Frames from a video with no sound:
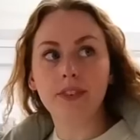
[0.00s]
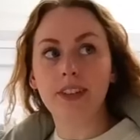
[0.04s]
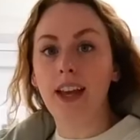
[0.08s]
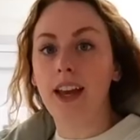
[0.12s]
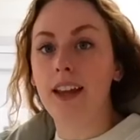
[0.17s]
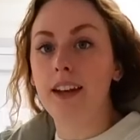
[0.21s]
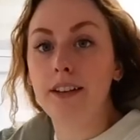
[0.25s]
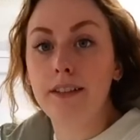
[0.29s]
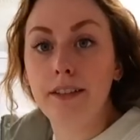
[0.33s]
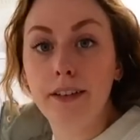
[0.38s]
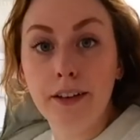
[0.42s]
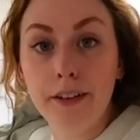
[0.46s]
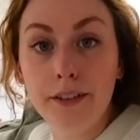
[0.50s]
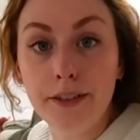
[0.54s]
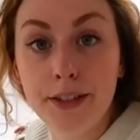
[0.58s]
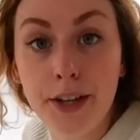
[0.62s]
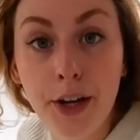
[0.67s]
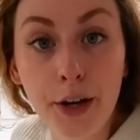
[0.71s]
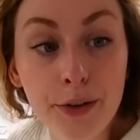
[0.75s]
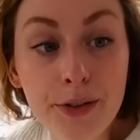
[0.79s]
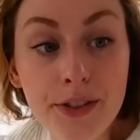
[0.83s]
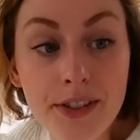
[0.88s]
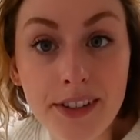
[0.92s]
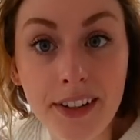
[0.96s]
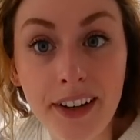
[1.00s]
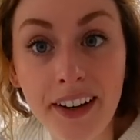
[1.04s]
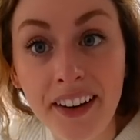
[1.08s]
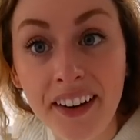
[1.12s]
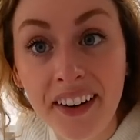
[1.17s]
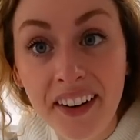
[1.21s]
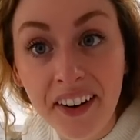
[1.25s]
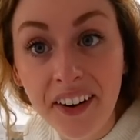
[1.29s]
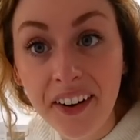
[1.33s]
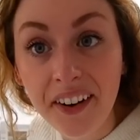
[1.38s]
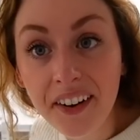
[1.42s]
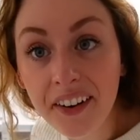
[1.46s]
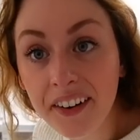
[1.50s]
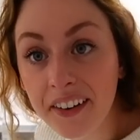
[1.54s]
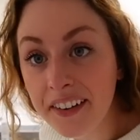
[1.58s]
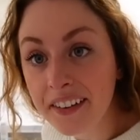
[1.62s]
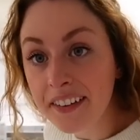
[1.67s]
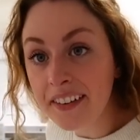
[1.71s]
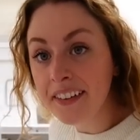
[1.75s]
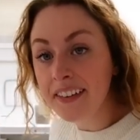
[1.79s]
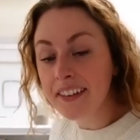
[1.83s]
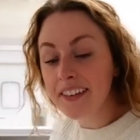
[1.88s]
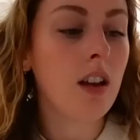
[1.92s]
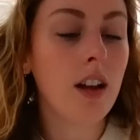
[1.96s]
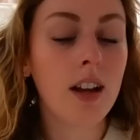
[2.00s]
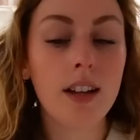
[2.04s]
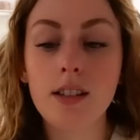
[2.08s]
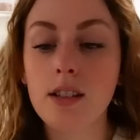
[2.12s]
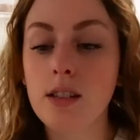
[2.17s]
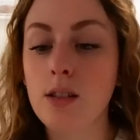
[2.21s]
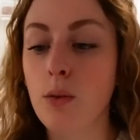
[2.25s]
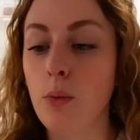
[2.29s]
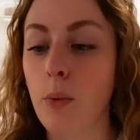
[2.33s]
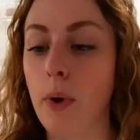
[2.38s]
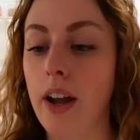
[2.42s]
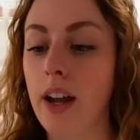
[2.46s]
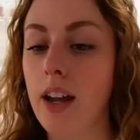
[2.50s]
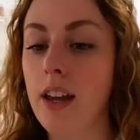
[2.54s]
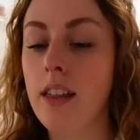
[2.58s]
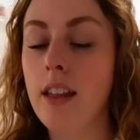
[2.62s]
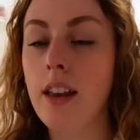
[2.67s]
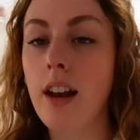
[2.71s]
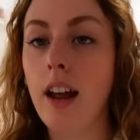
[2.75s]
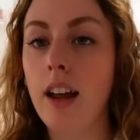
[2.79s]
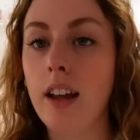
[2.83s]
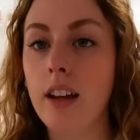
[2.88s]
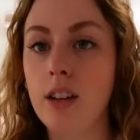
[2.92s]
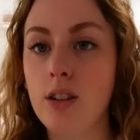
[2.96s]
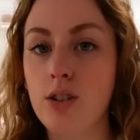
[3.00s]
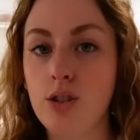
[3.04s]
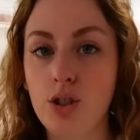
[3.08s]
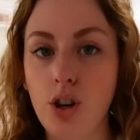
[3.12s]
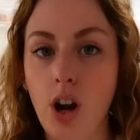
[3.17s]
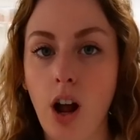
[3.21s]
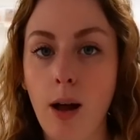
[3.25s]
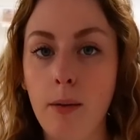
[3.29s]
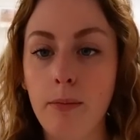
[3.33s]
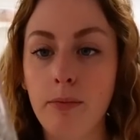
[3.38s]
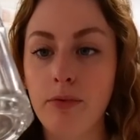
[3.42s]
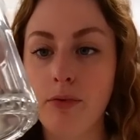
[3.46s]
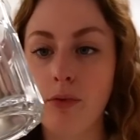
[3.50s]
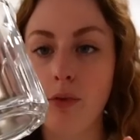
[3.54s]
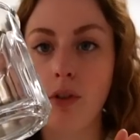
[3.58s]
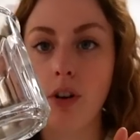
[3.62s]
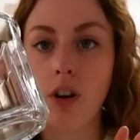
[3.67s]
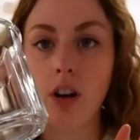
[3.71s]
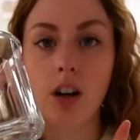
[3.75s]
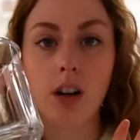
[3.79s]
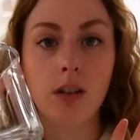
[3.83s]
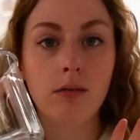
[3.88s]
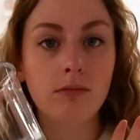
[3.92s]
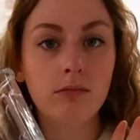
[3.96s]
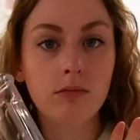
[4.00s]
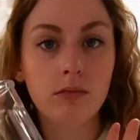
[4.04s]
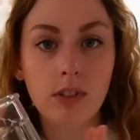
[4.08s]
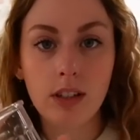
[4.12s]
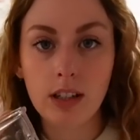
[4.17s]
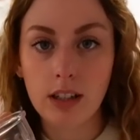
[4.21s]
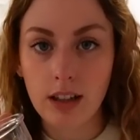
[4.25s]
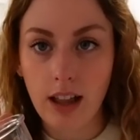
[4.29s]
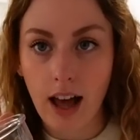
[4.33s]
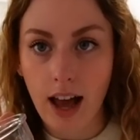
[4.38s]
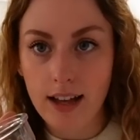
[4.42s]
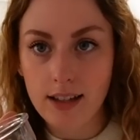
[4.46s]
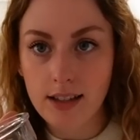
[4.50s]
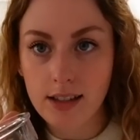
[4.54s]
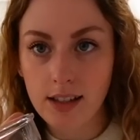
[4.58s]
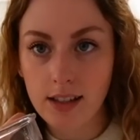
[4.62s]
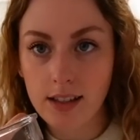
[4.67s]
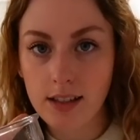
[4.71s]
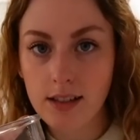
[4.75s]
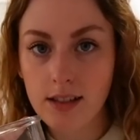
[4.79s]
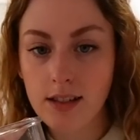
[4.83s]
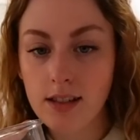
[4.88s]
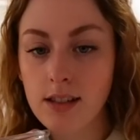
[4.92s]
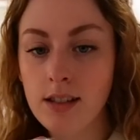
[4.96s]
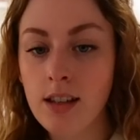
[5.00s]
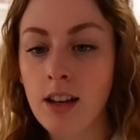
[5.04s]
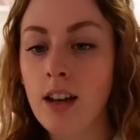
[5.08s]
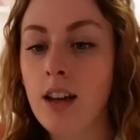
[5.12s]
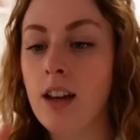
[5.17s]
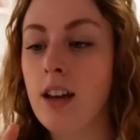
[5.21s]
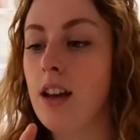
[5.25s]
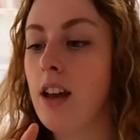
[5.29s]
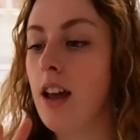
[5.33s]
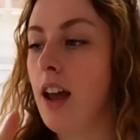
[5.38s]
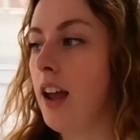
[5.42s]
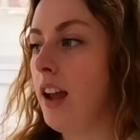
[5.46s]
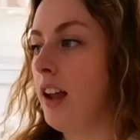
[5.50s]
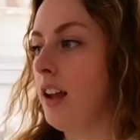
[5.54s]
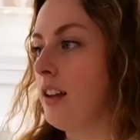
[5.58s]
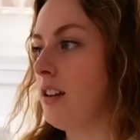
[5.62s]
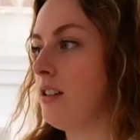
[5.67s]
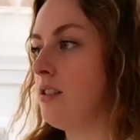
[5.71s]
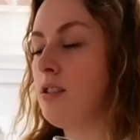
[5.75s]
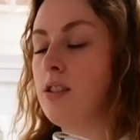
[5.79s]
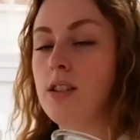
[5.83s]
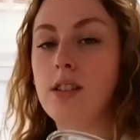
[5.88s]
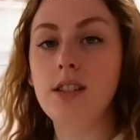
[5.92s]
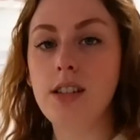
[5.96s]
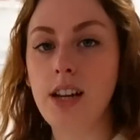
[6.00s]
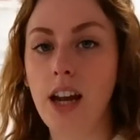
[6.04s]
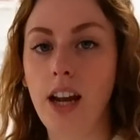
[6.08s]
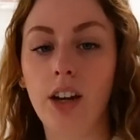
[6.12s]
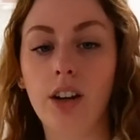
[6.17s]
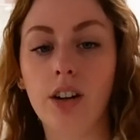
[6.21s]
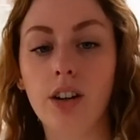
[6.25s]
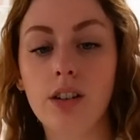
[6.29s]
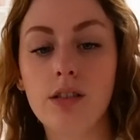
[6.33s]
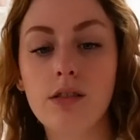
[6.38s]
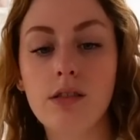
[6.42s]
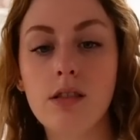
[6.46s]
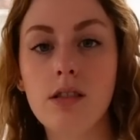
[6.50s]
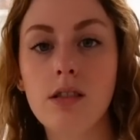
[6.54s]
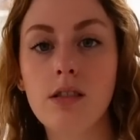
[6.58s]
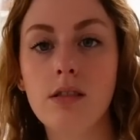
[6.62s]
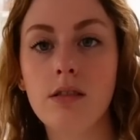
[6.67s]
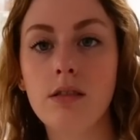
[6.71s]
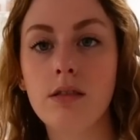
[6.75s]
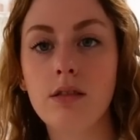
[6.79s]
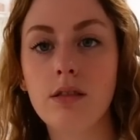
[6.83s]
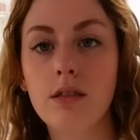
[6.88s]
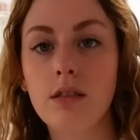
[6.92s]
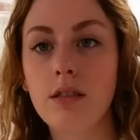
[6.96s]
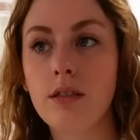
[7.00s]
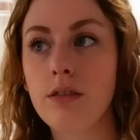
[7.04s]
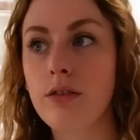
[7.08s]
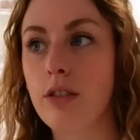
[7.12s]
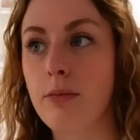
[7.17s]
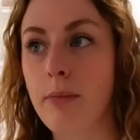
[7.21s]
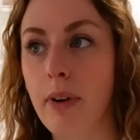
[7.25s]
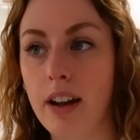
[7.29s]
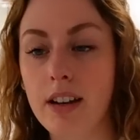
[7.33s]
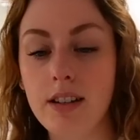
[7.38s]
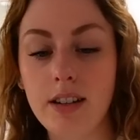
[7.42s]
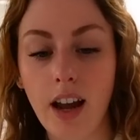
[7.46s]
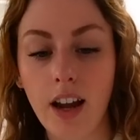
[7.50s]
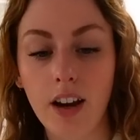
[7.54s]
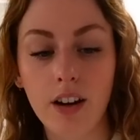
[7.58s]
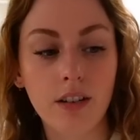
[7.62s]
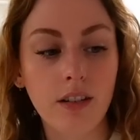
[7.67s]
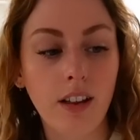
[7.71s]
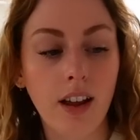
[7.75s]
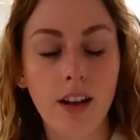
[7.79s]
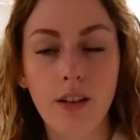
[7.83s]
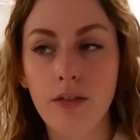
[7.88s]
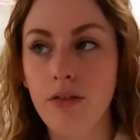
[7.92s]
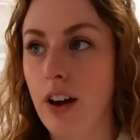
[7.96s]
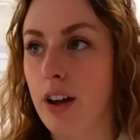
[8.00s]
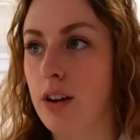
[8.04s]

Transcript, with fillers: Getting a little toasty in here. It's the way that I could shop for glasses and containers for my entire life.